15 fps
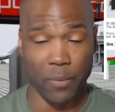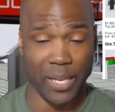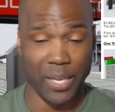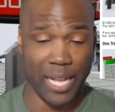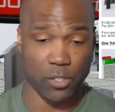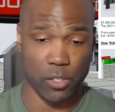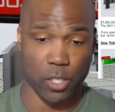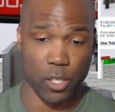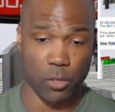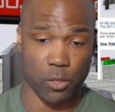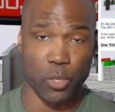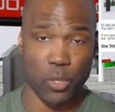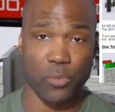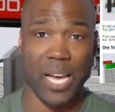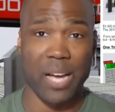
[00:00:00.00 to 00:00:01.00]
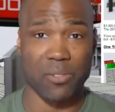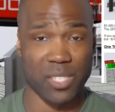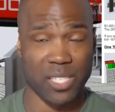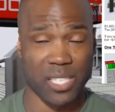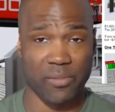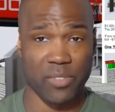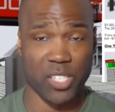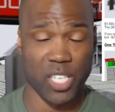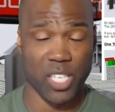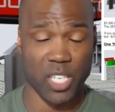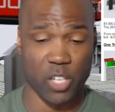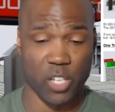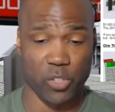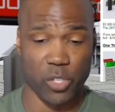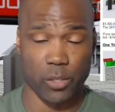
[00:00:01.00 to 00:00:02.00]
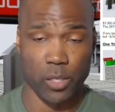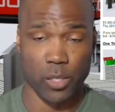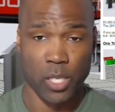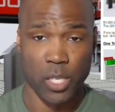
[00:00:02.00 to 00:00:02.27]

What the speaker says: And that's, you know, 2,700